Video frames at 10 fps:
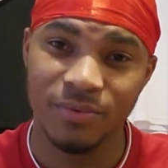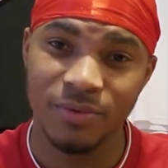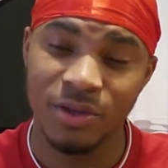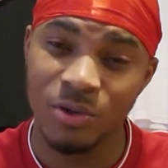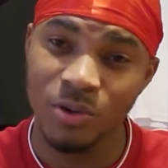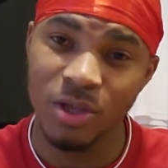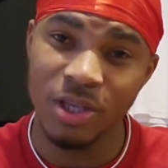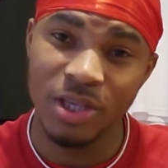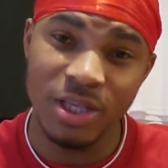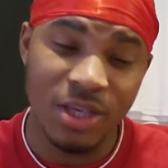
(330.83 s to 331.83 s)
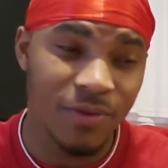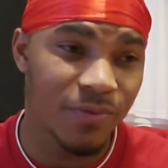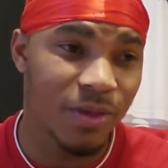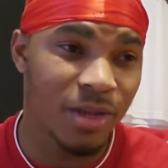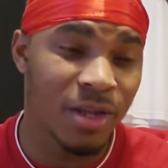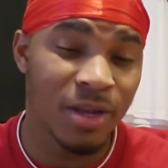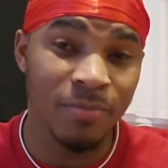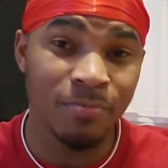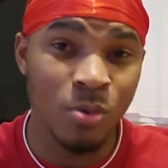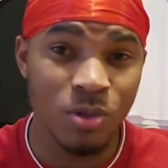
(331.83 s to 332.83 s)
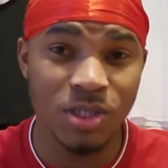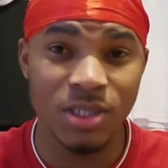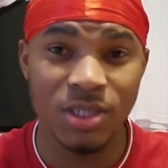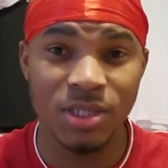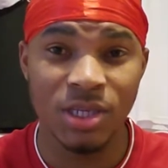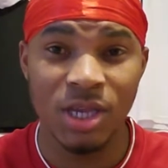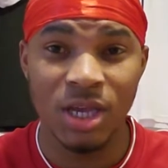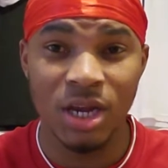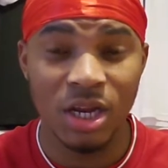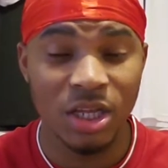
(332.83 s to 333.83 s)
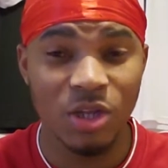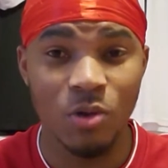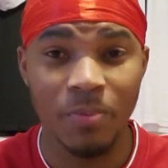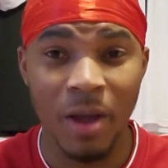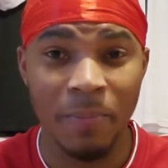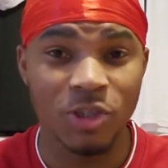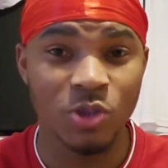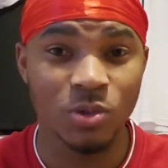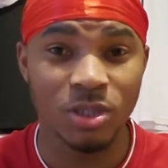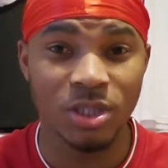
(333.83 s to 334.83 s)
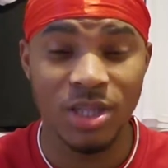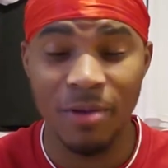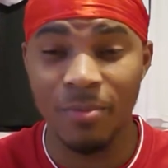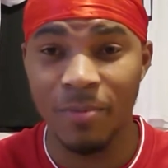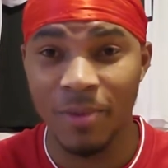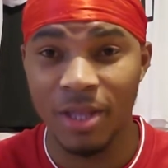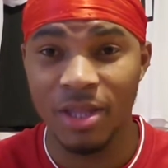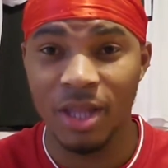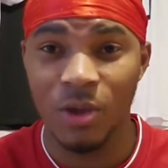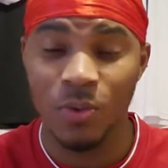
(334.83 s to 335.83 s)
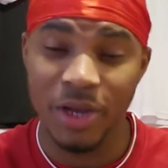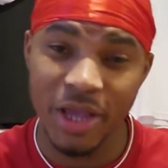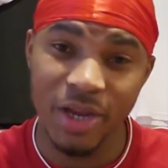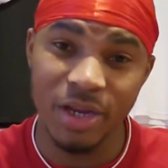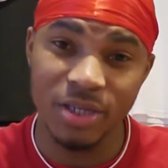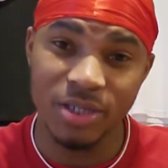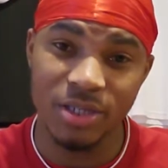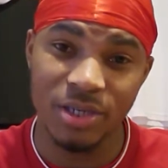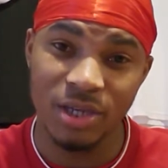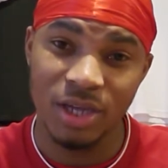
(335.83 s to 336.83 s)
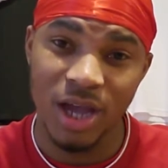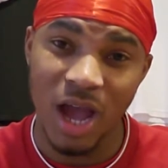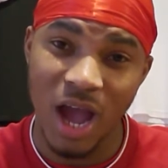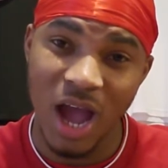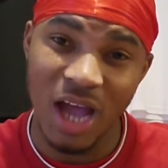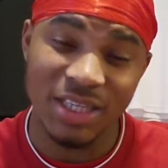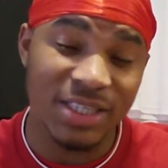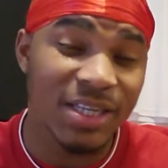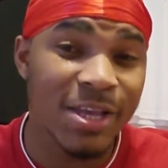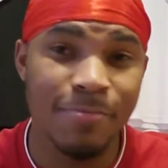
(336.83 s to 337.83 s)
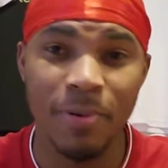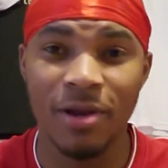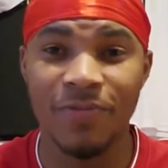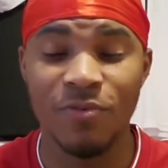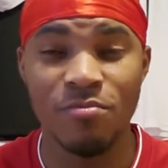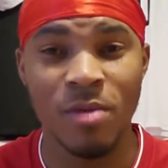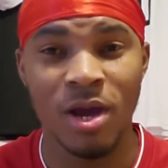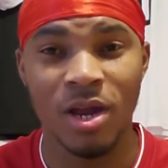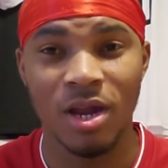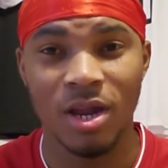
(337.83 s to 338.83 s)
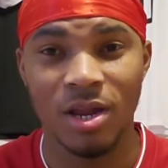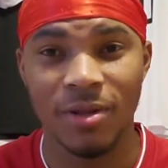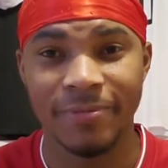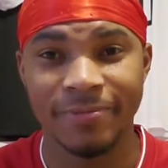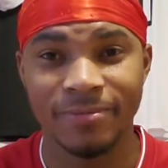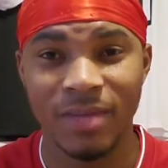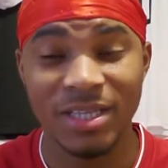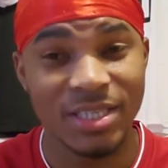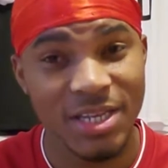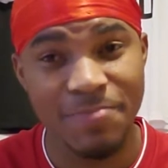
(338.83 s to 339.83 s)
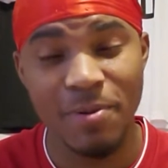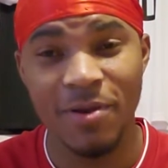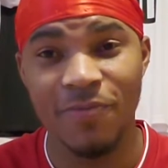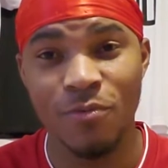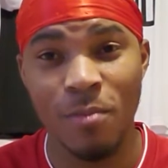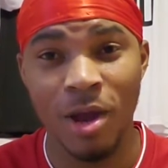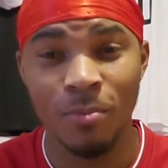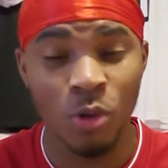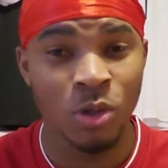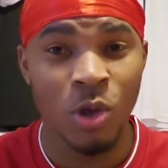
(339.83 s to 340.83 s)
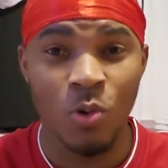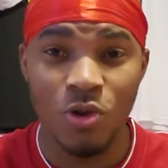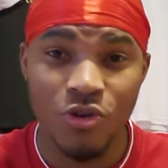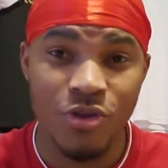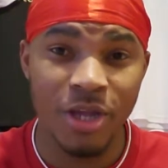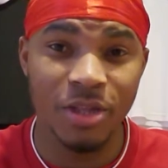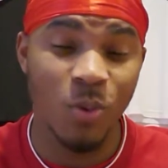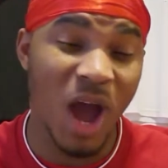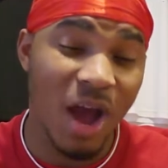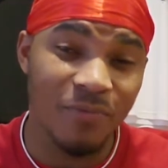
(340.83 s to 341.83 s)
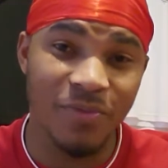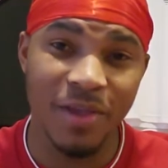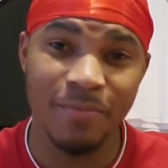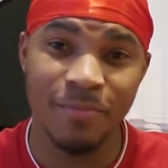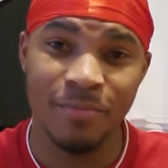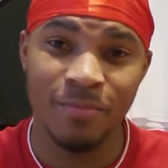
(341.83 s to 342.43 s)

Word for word: You know, he give he the, the most clear cup opportunity Tottenham get with Henderson. Asleep on the football. Asleep on the football, but we create, we have them